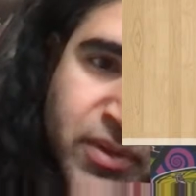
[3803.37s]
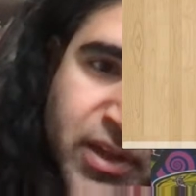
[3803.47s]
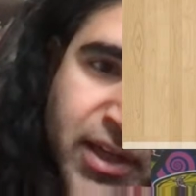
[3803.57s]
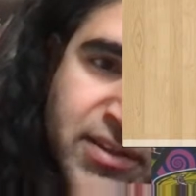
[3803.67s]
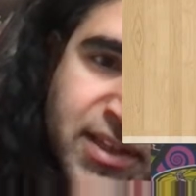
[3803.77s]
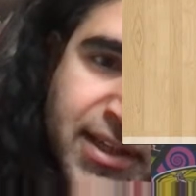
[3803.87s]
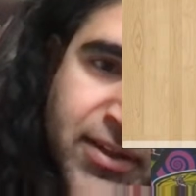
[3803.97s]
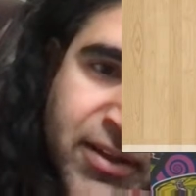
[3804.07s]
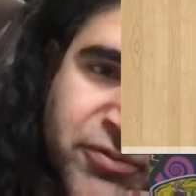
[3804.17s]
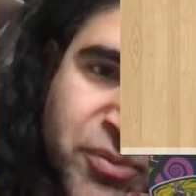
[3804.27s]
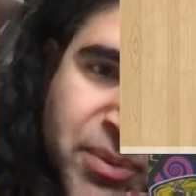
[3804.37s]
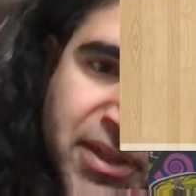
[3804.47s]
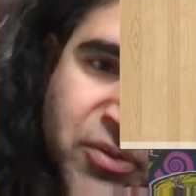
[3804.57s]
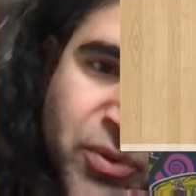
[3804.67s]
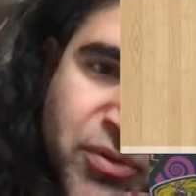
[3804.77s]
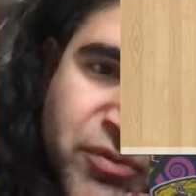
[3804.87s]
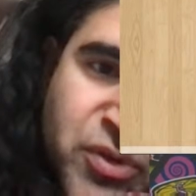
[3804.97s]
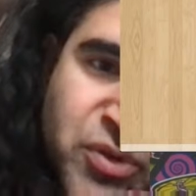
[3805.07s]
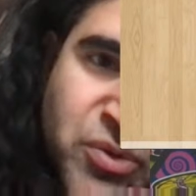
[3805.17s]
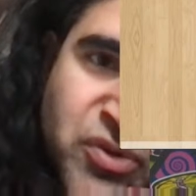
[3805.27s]
and then I'll have to play in one of
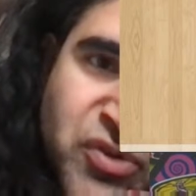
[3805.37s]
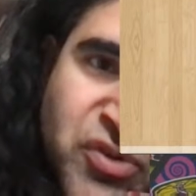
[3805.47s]
those 2